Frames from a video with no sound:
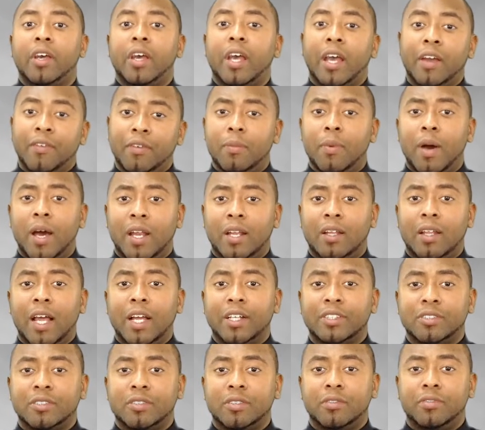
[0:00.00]
Everybody
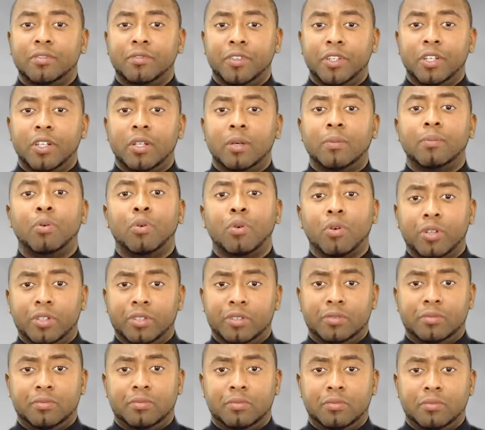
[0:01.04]
likes to feel important.